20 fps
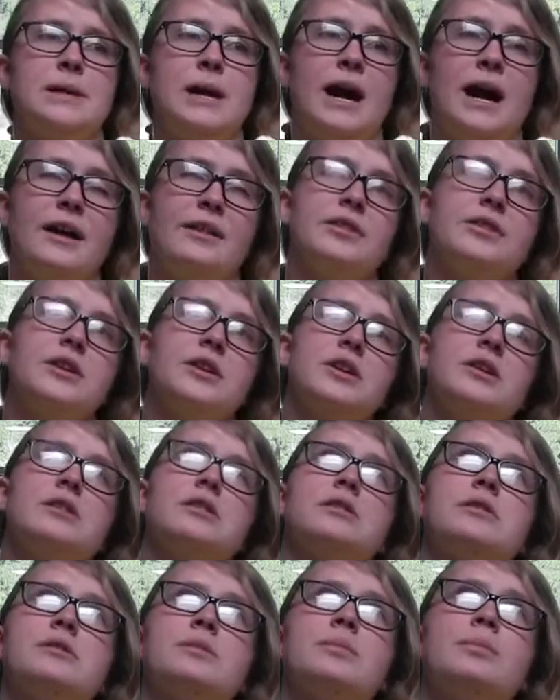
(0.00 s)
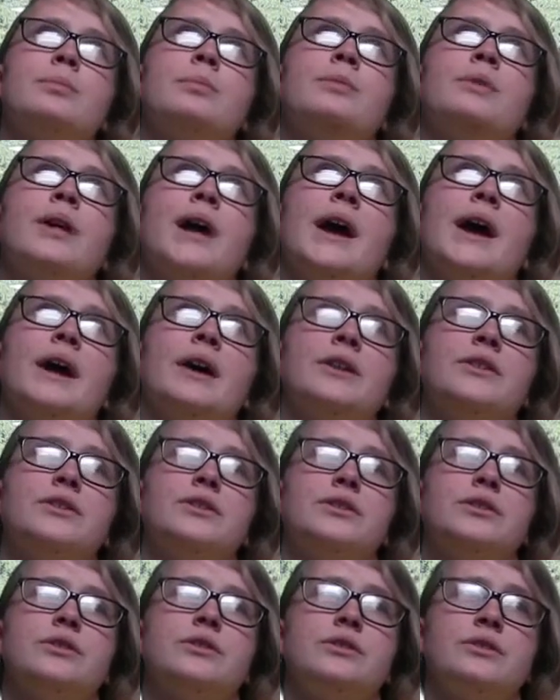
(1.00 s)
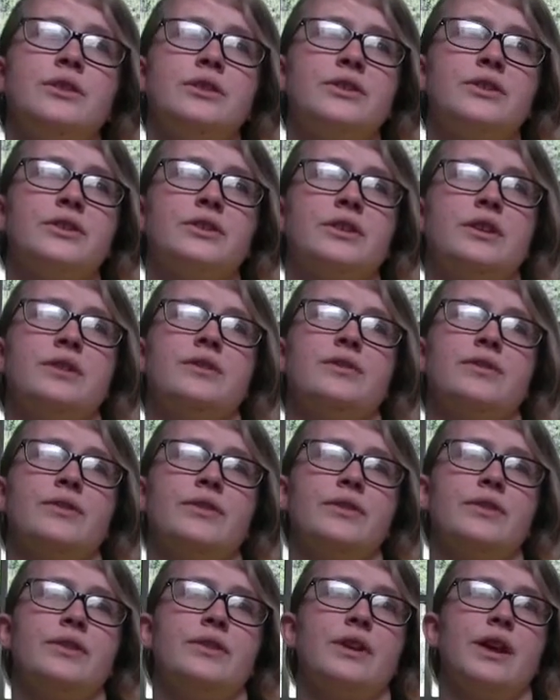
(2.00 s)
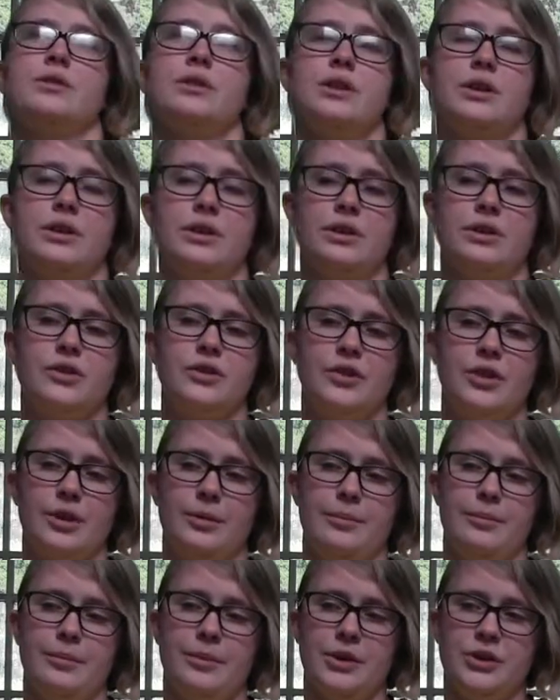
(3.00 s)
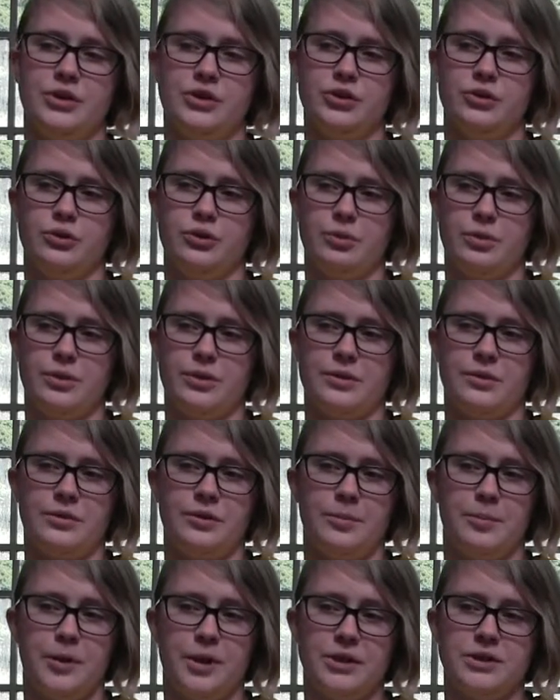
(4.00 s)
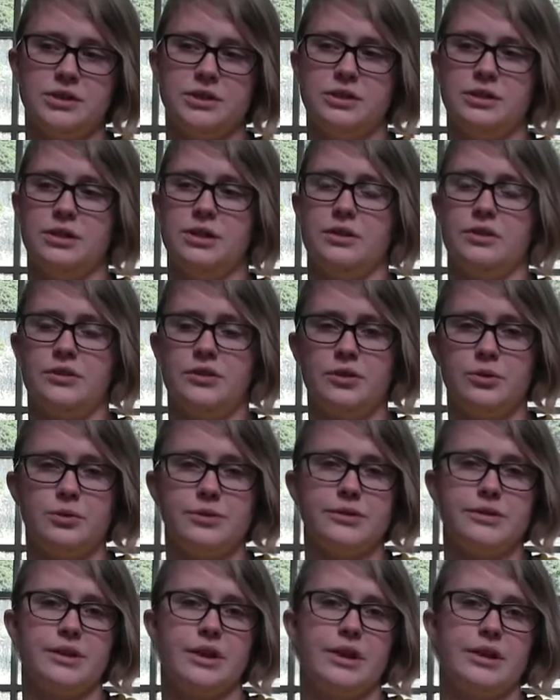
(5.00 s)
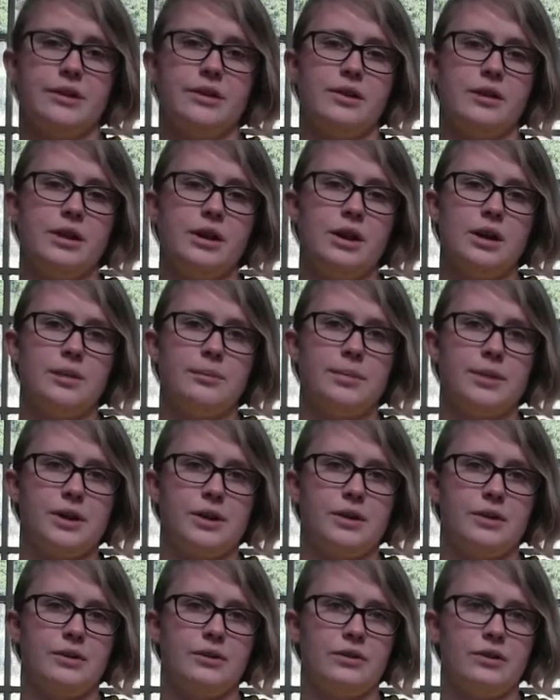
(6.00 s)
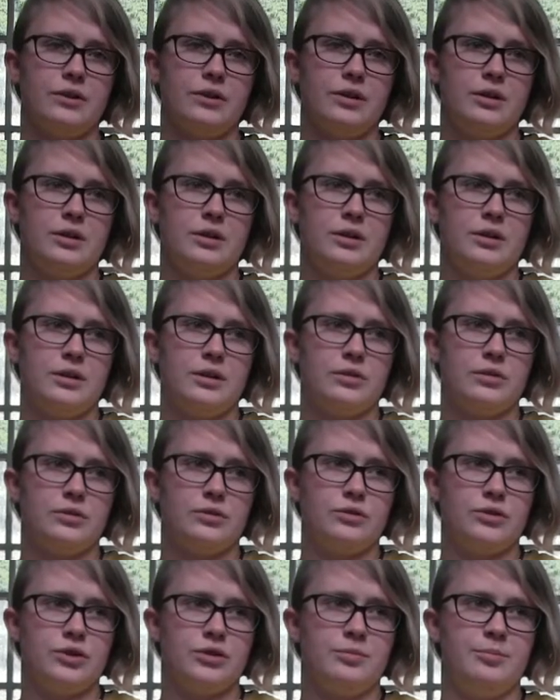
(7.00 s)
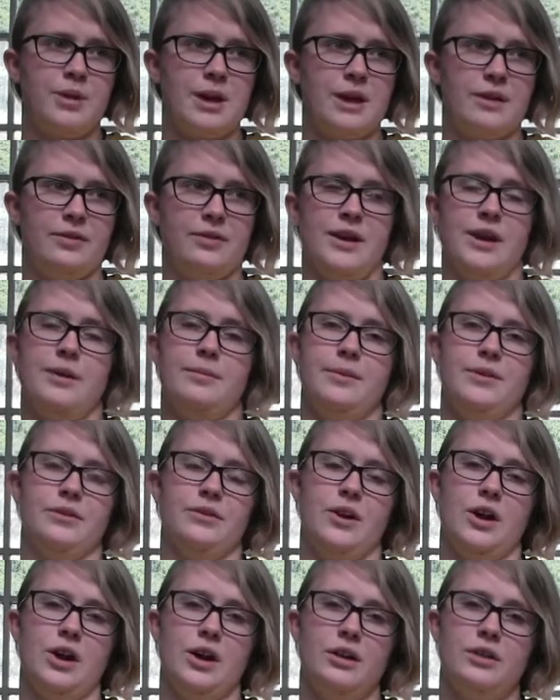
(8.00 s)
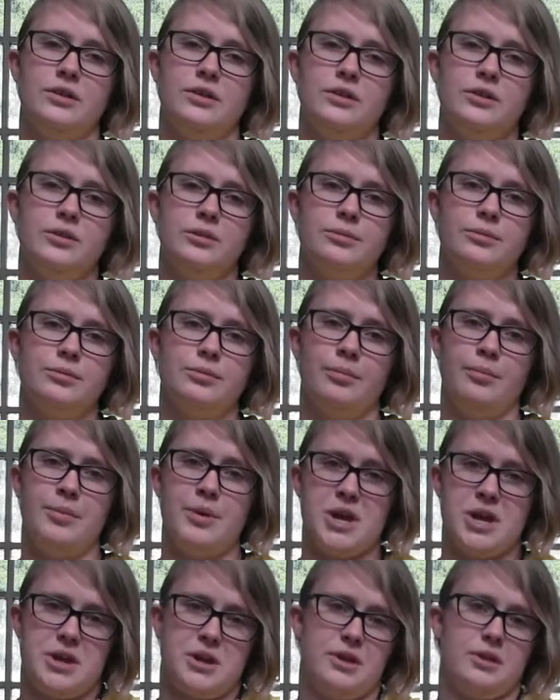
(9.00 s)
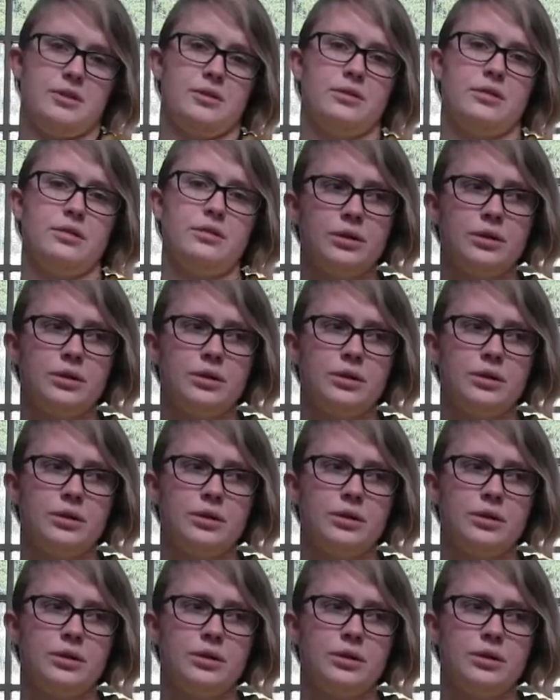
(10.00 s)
I think that this gives some issues with depression and suicide because just being them is not being.